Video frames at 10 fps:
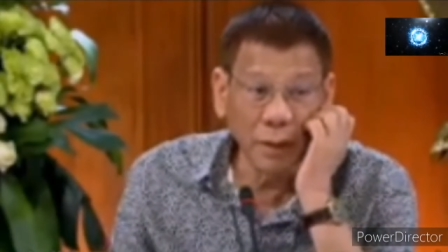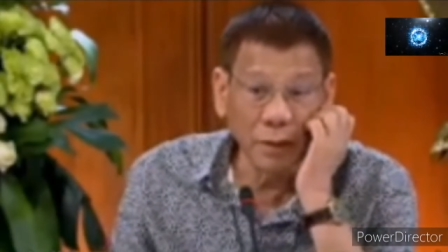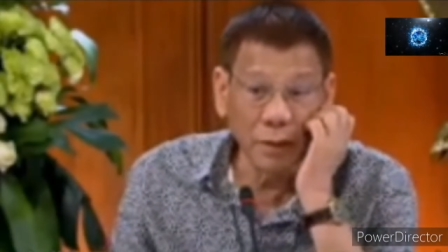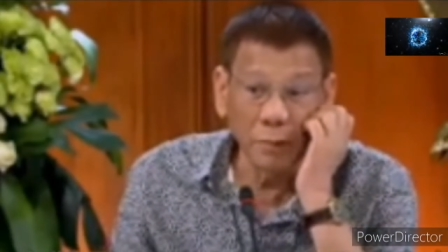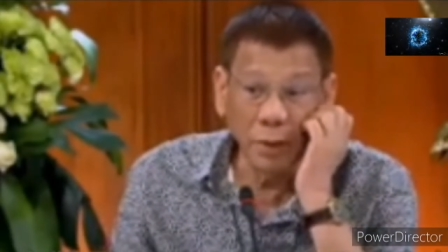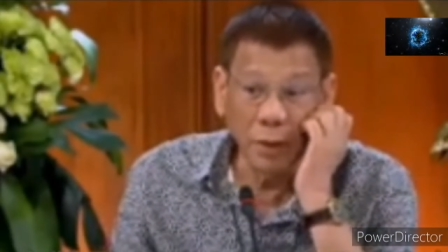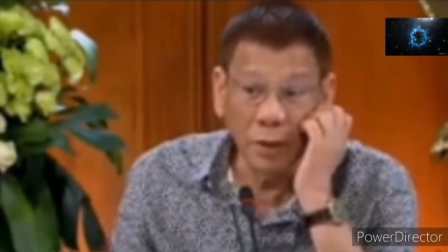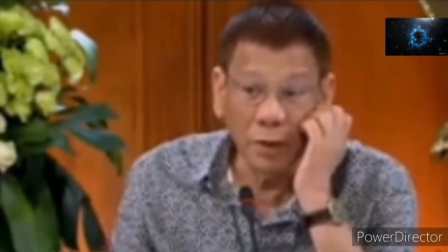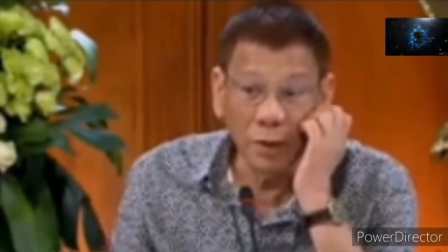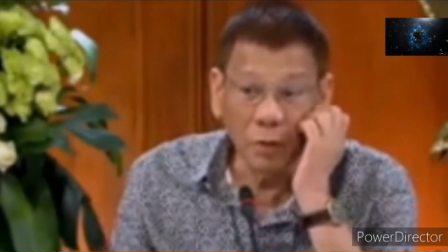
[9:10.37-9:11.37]
and you
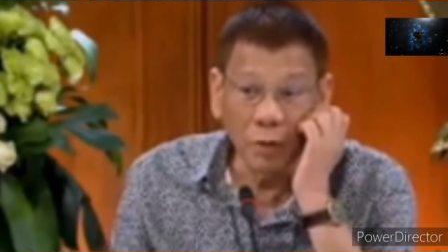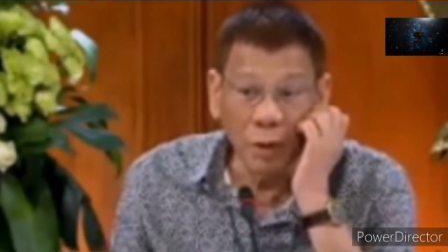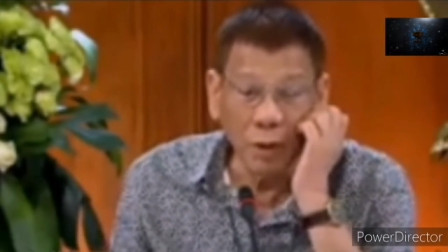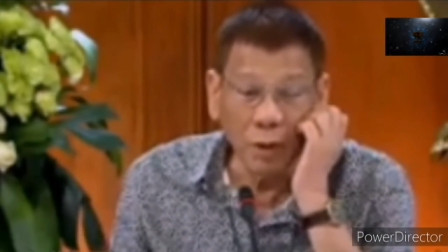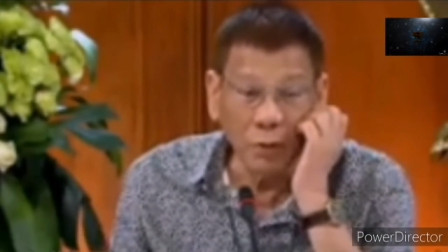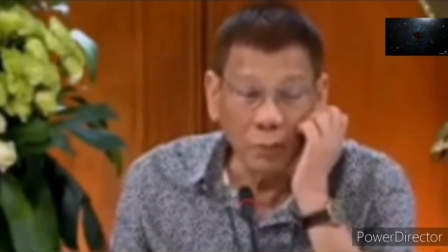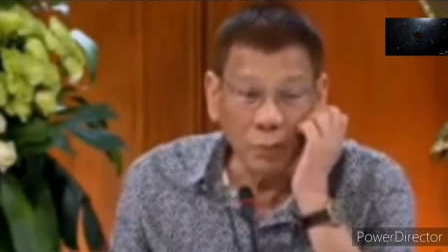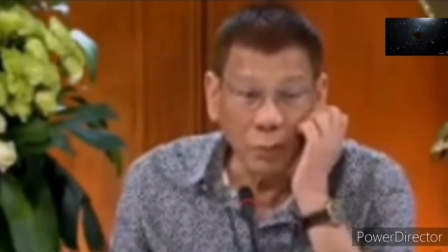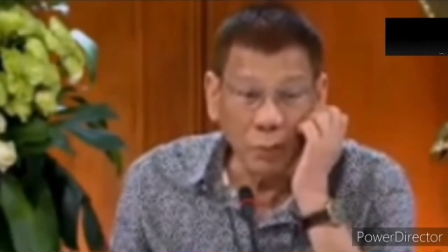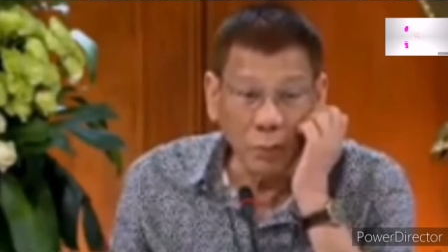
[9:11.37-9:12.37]
begin to rely
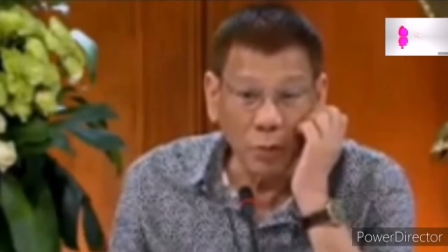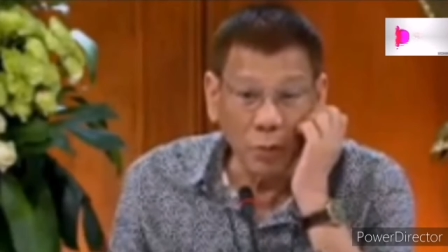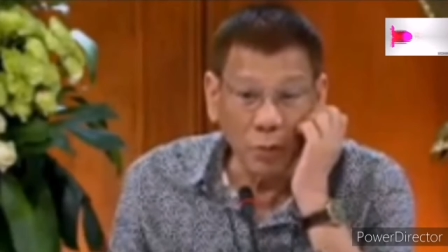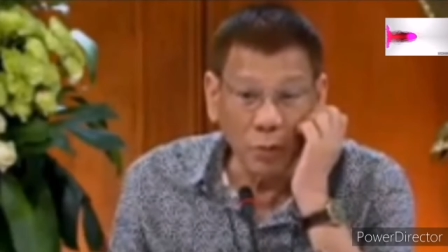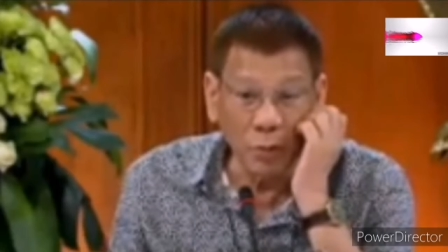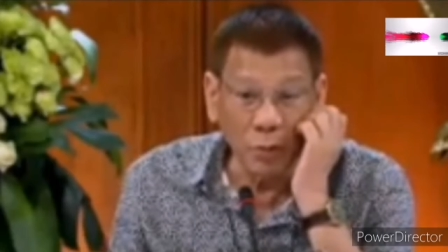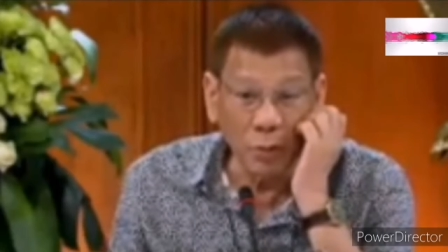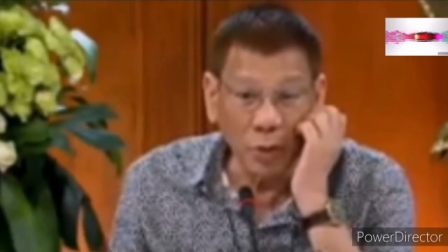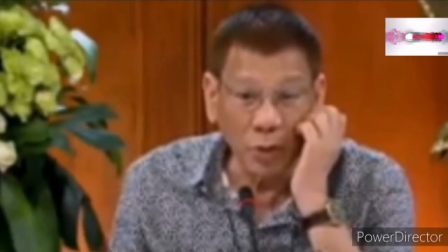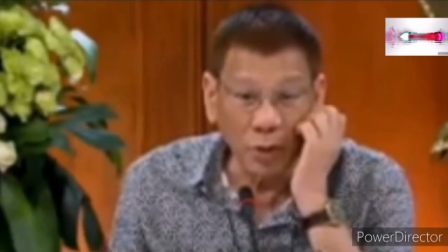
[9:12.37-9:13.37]
on people with
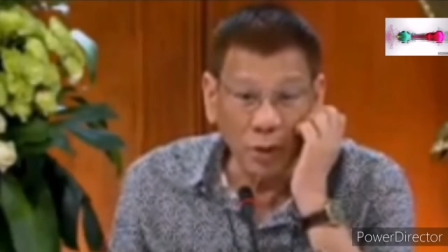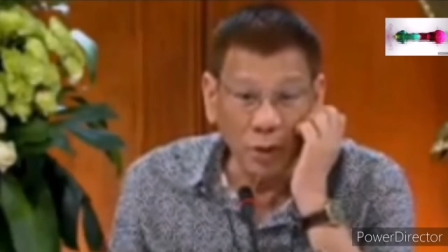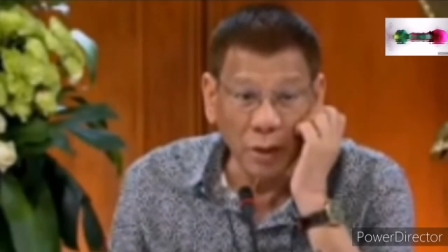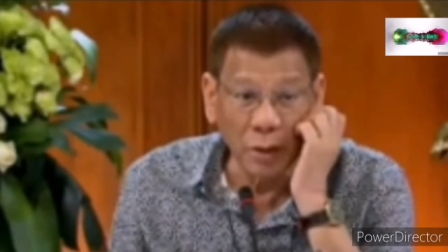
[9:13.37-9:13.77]
whisper that,